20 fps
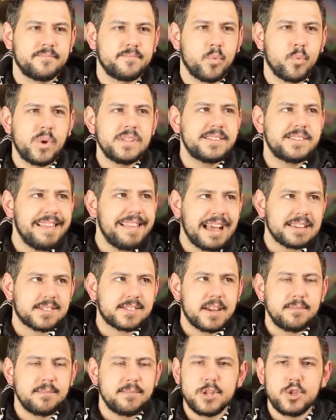When's the
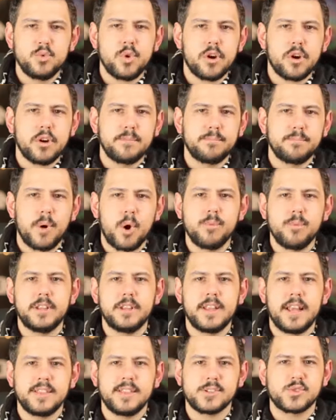last time that you heard
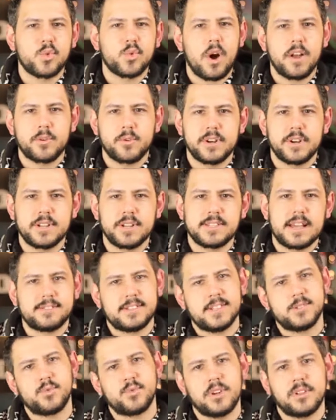Bowman and the squad
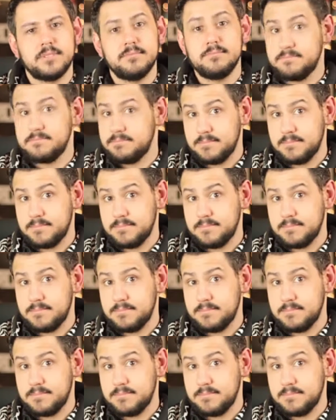criticize Israel?